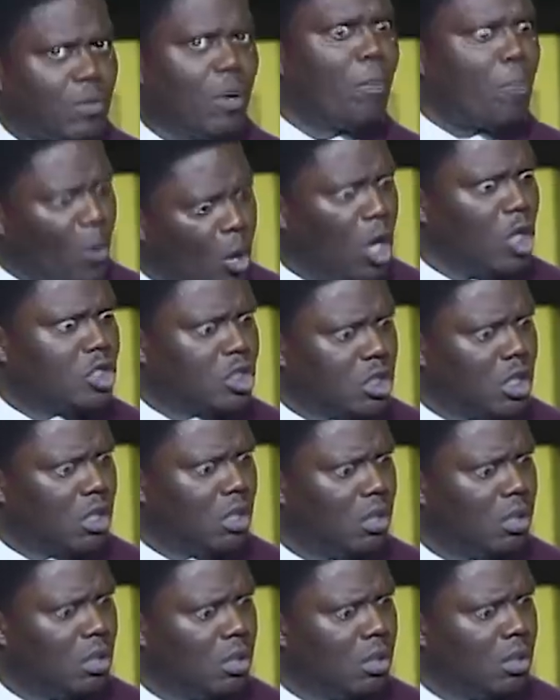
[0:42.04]
the pussy.
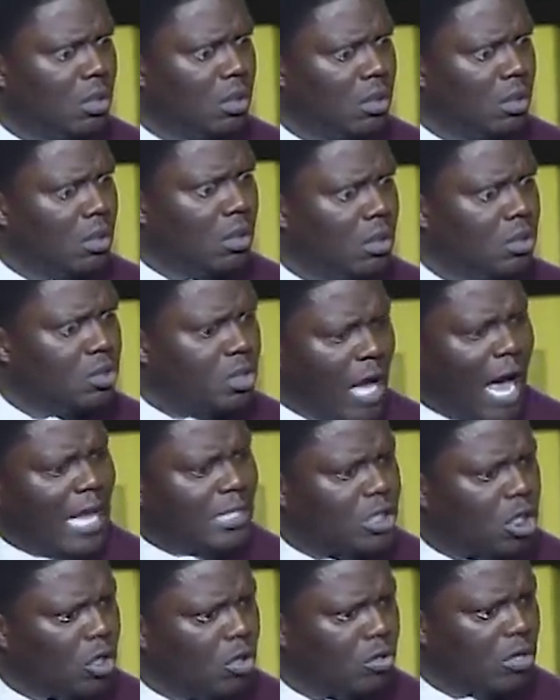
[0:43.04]

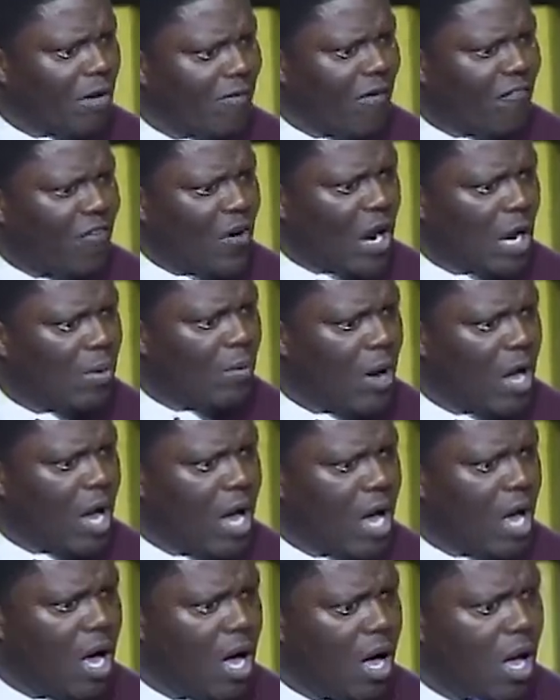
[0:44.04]
Tattoos every fucking
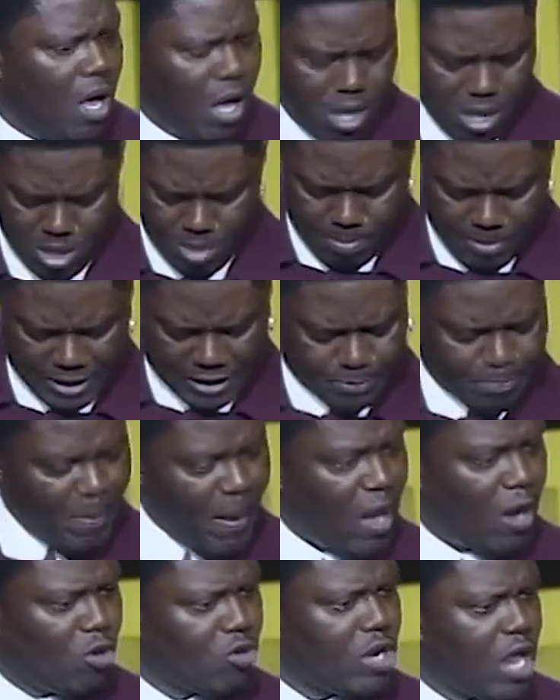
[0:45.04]
well.
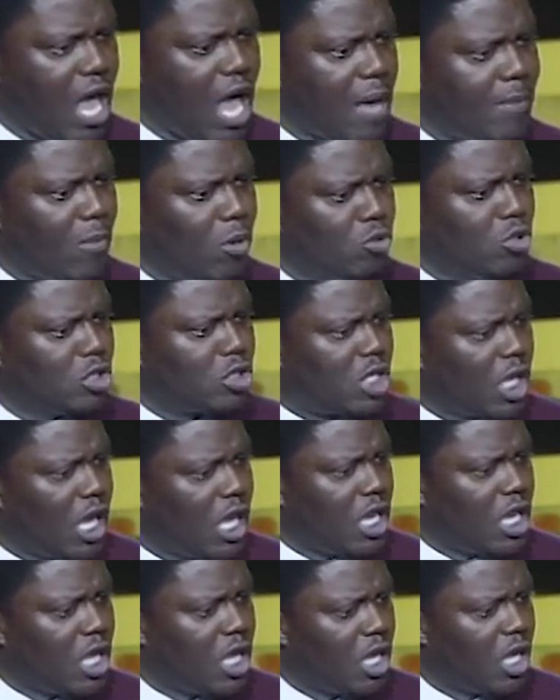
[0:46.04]
Misspelled name on the
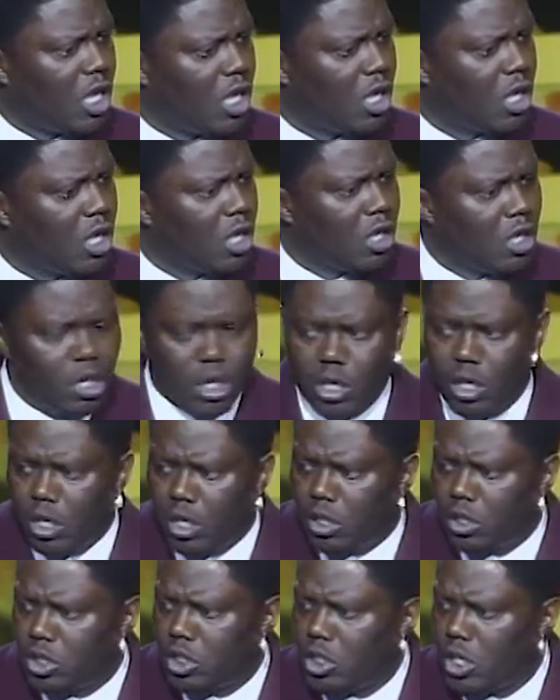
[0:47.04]
titty.
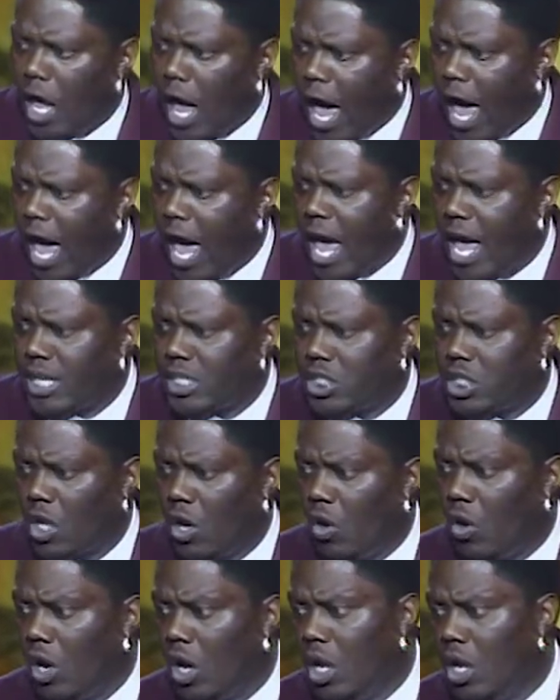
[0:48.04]
Ass
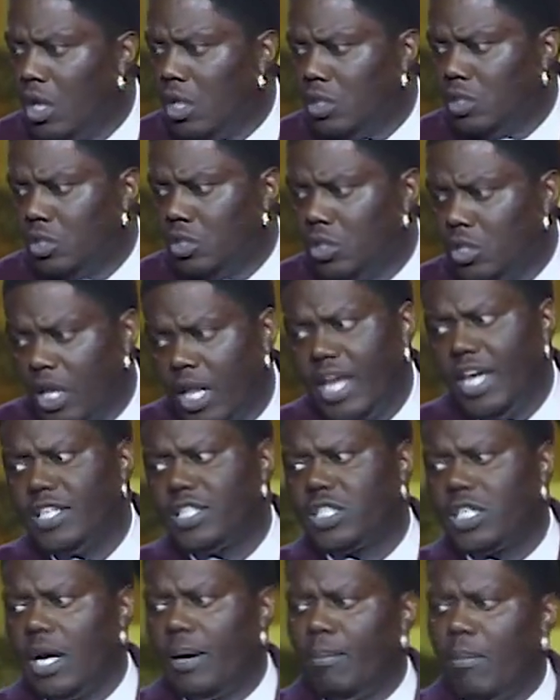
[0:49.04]
showing. Leave
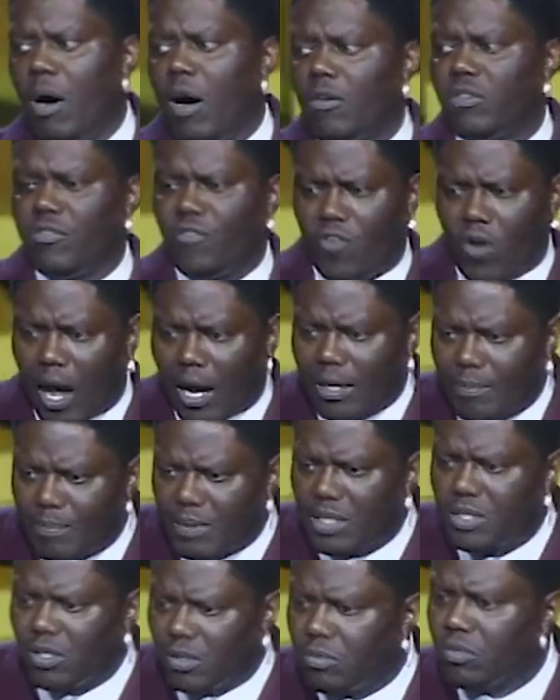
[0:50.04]
something off
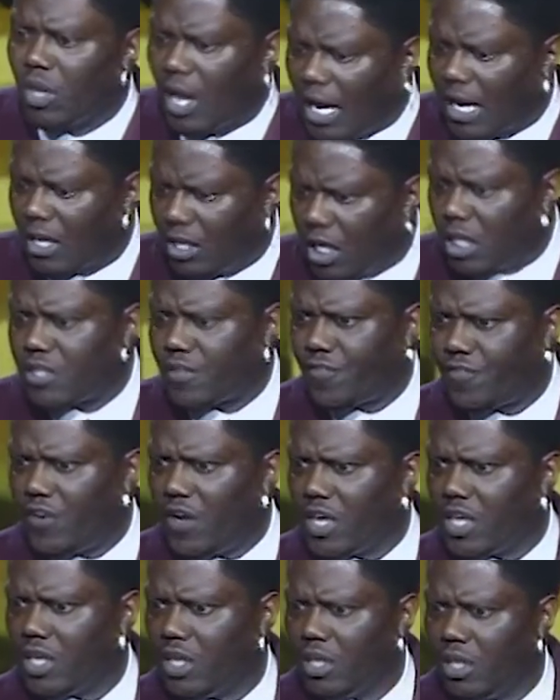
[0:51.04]
before I can lust for
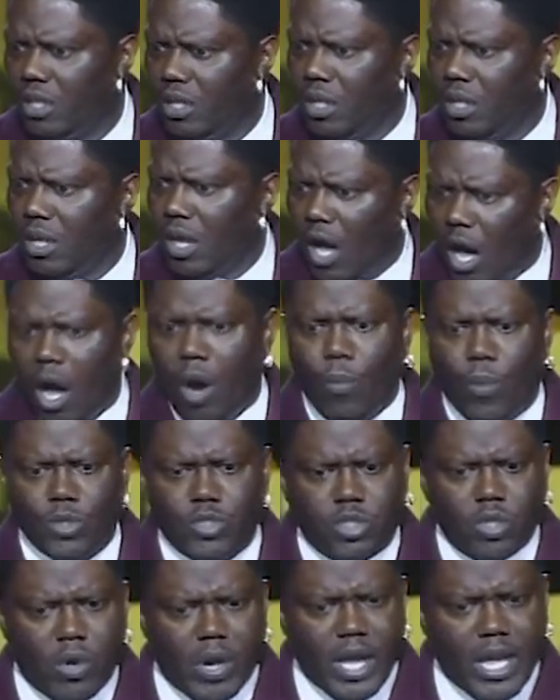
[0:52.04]
you. I don't
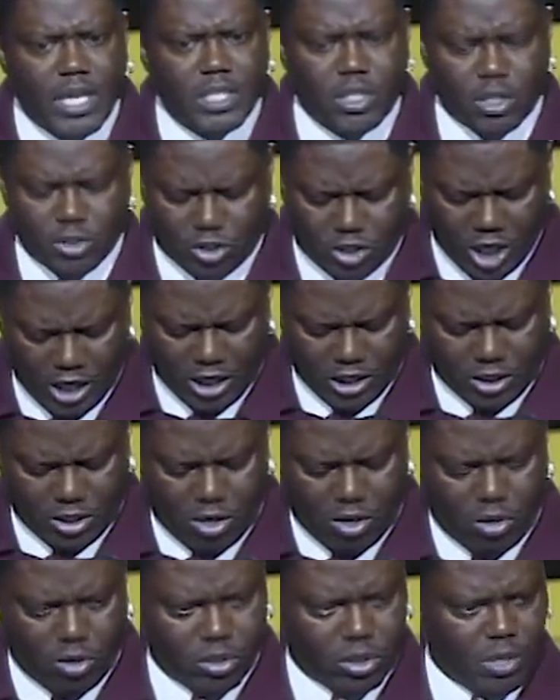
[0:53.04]
want your ass with titties
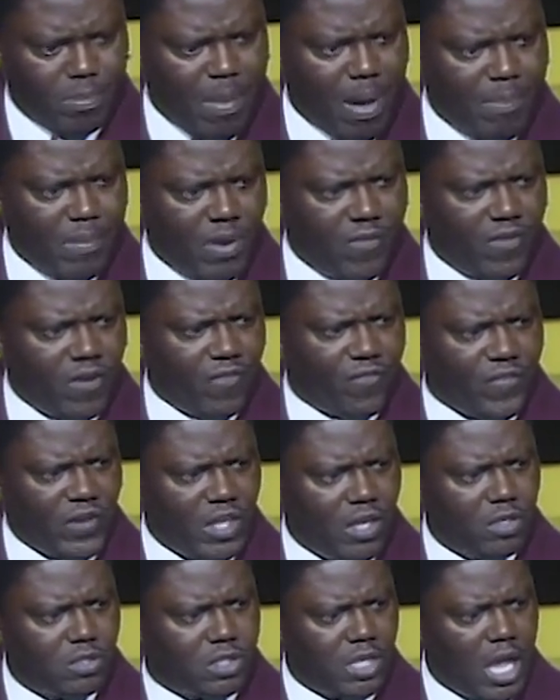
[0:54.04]
all in my motherfucking face
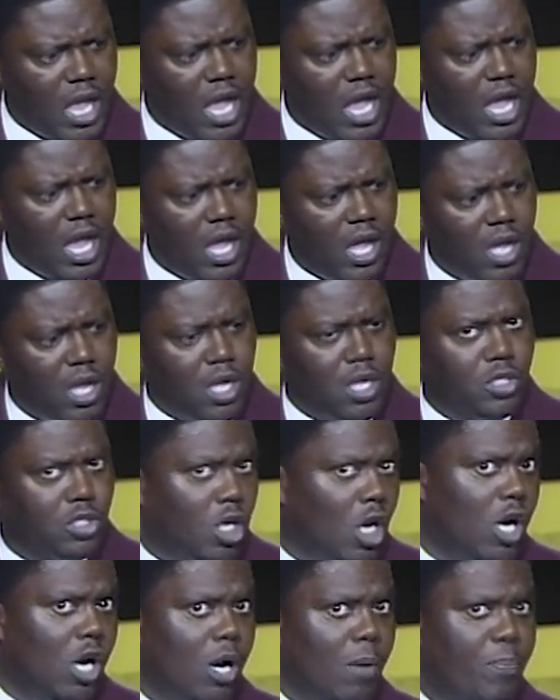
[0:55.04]
all the time.
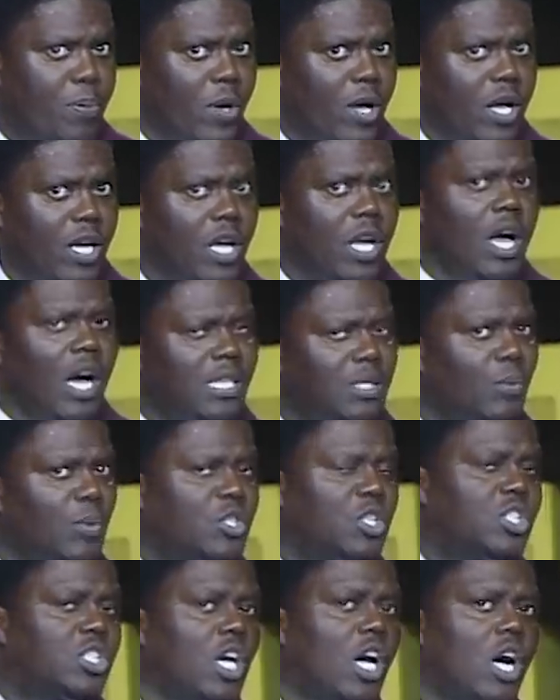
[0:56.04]
Tongue pierce. I said, what
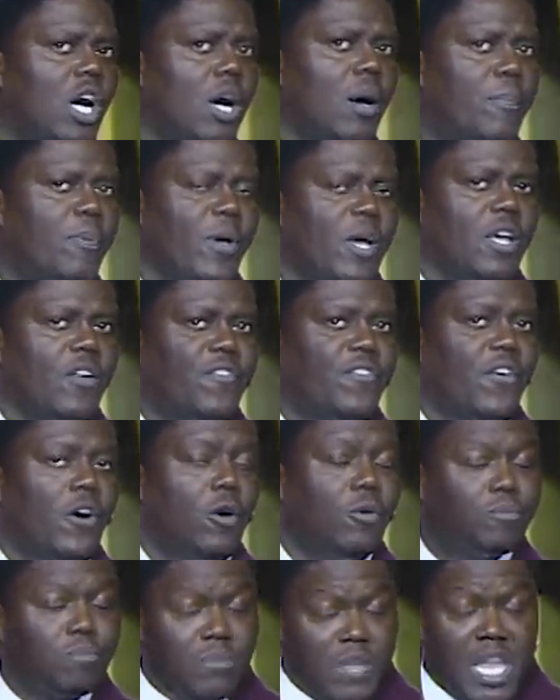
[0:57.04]
your tongue pierce
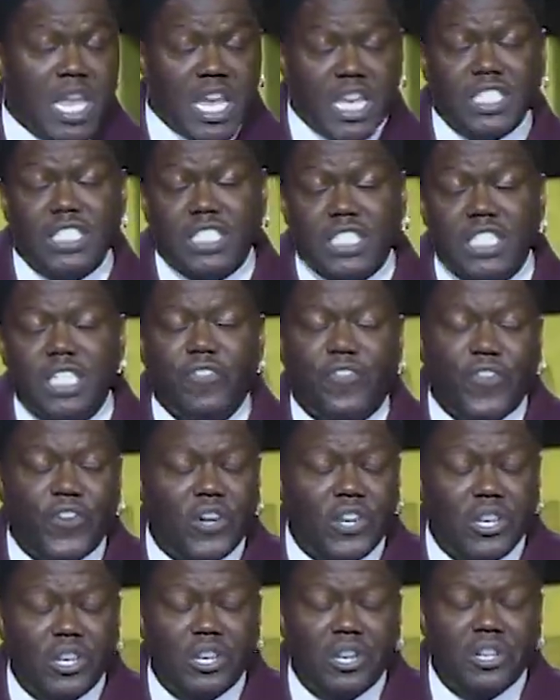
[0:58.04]
for? It's good for
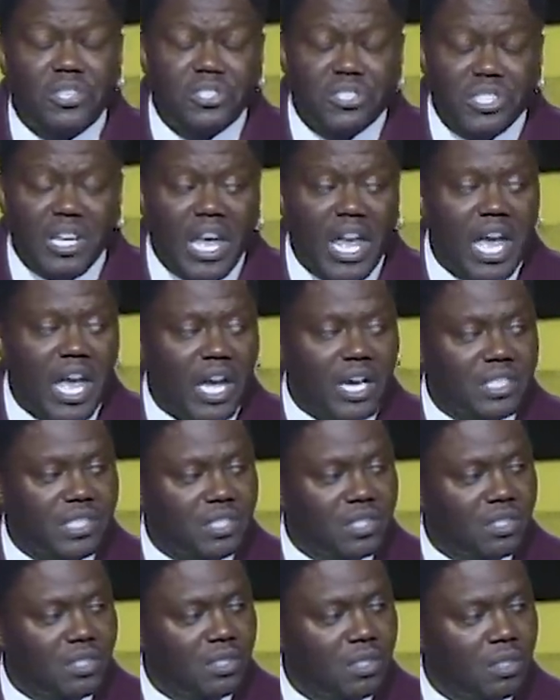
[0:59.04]
all sex.
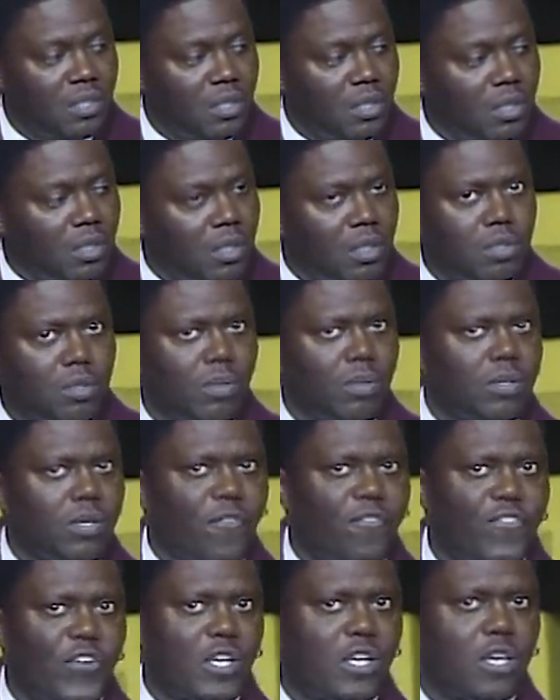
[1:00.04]
So what the fuck